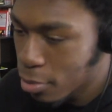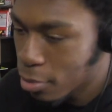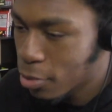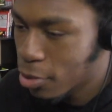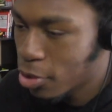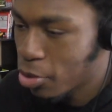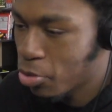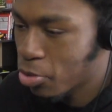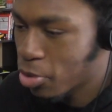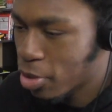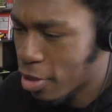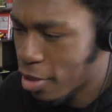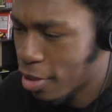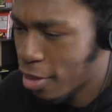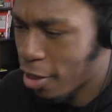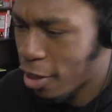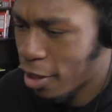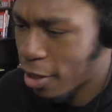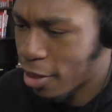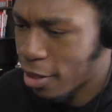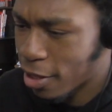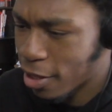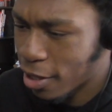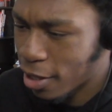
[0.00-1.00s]
You don't
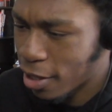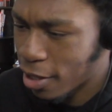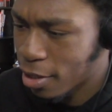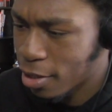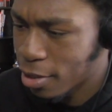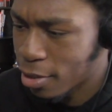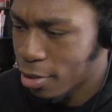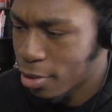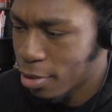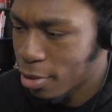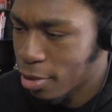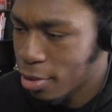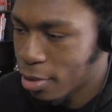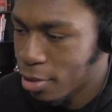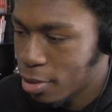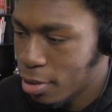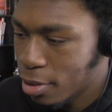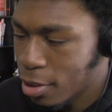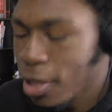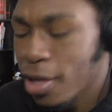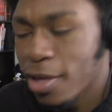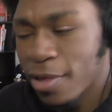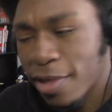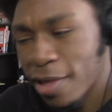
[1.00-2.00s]
dislike the guy.
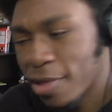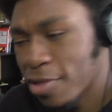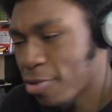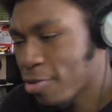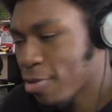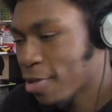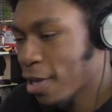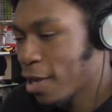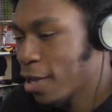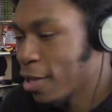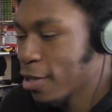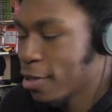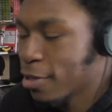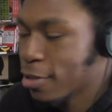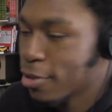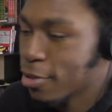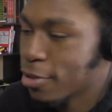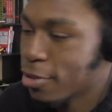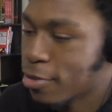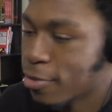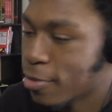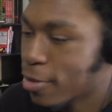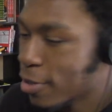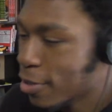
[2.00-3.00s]
He's entertaining,
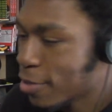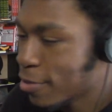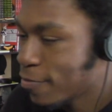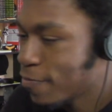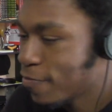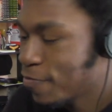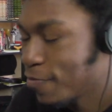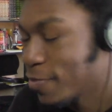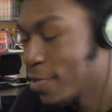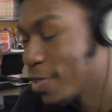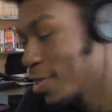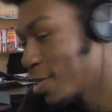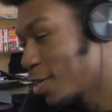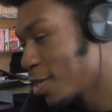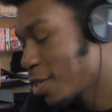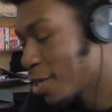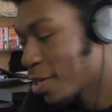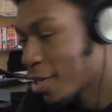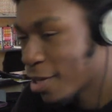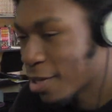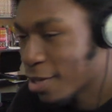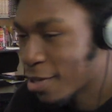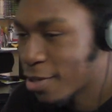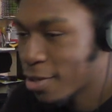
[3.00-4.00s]
so
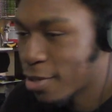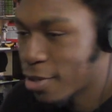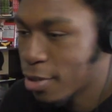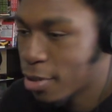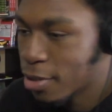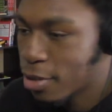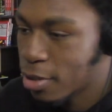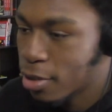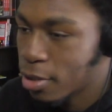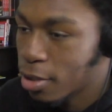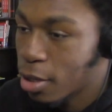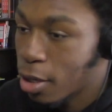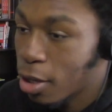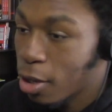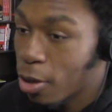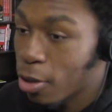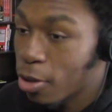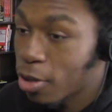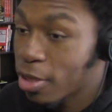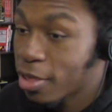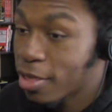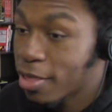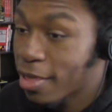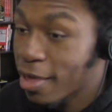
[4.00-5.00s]
nah.
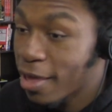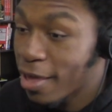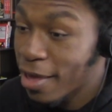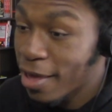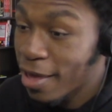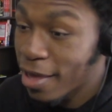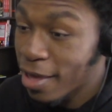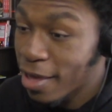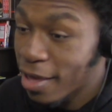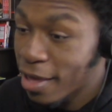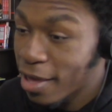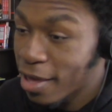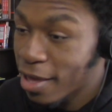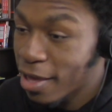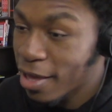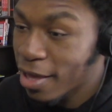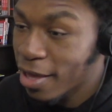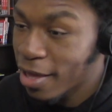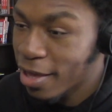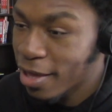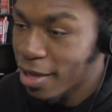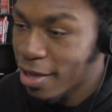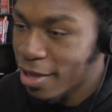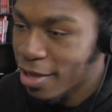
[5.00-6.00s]

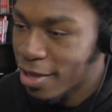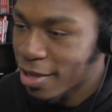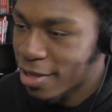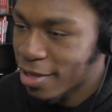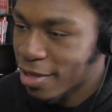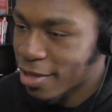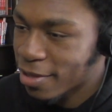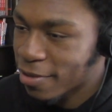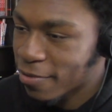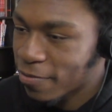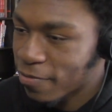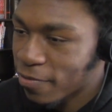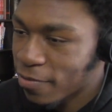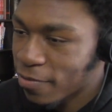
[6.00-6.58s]
Dang.